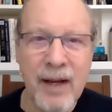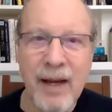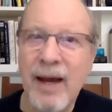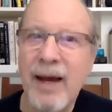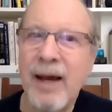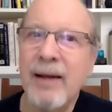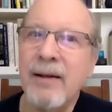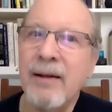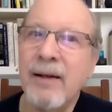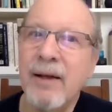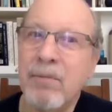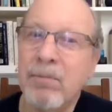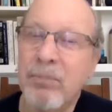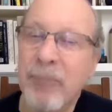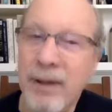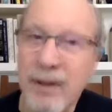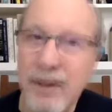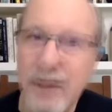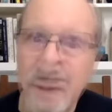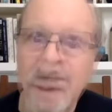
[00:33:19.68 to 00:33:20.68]
and the
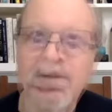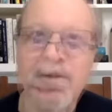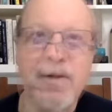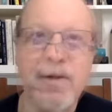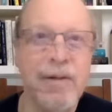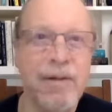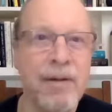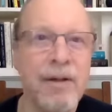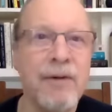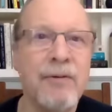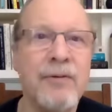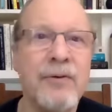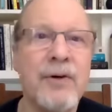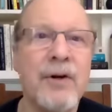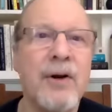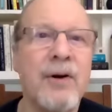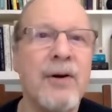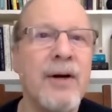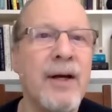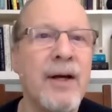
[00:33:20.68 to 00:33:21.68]
ability to lift
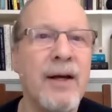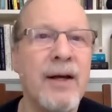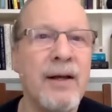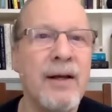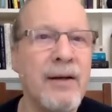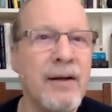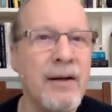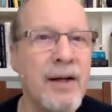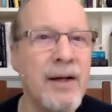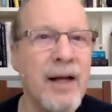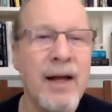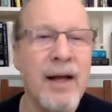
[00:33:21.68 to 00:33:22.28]
our head